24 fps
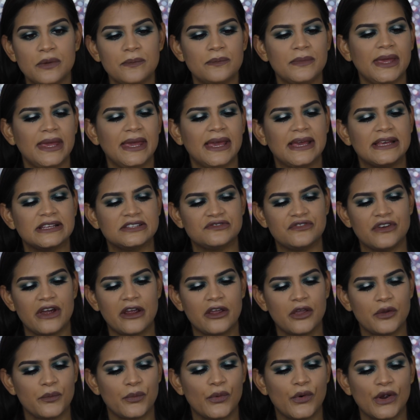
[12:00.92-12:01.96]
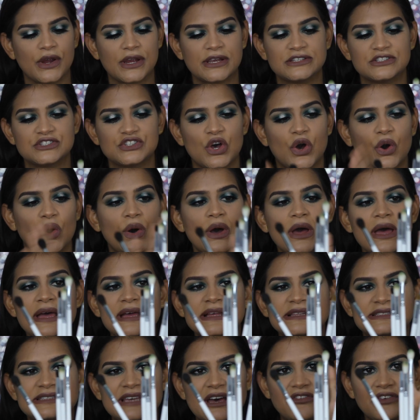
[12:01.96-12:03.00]
to me is very important. So
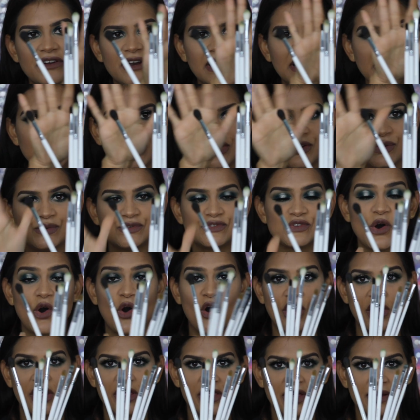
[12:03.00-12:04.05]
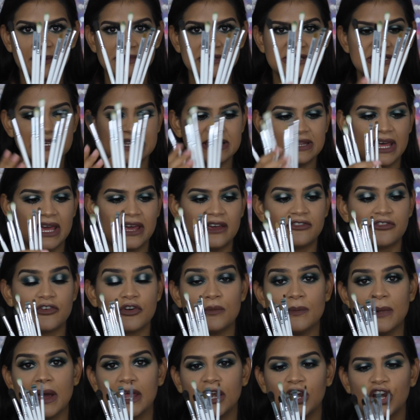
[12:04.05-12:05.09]
definitely use all of them today for
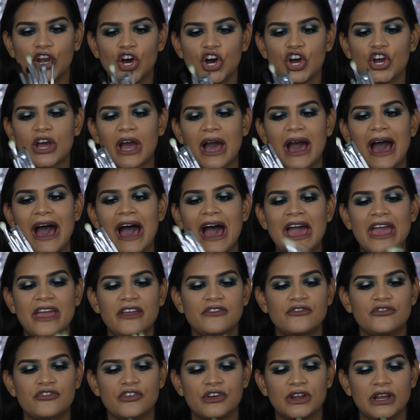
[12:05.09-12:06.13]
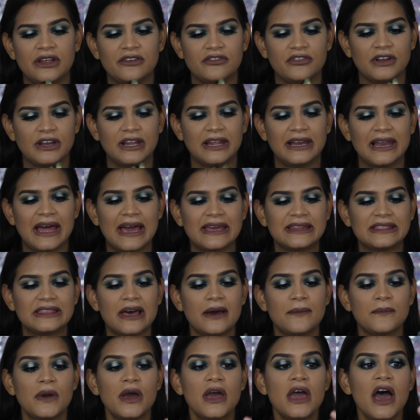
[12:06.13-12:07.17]
my look. I really, really like
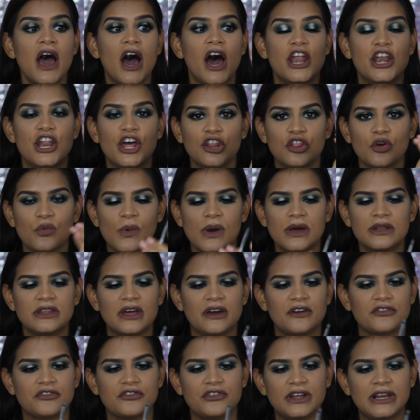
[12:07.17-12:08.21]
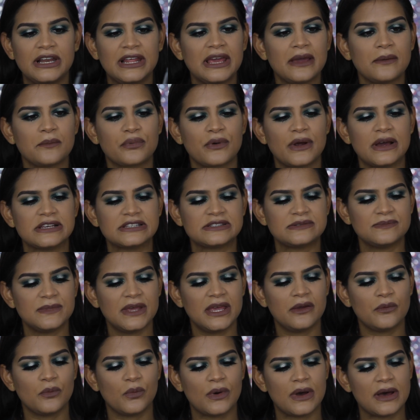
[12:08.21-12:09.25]
them. Another one that really impressed
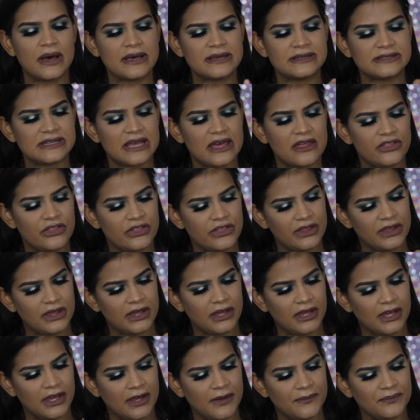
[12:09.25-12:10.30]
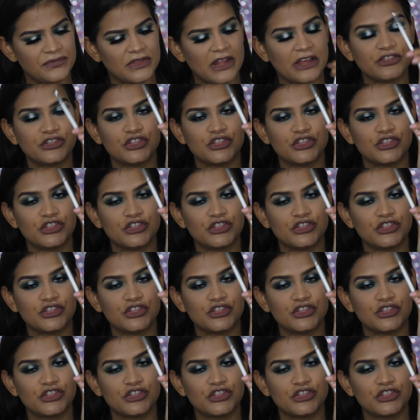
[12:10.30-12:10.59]
me was the